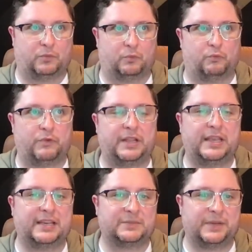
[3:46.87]

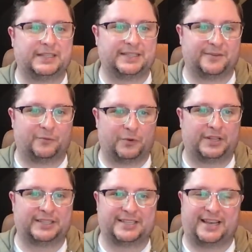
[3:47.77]
really expensive
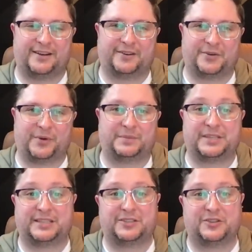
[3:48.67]
real estate on your
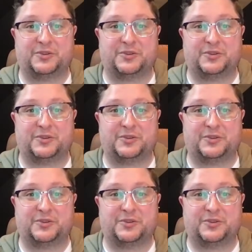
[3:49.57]
website that you're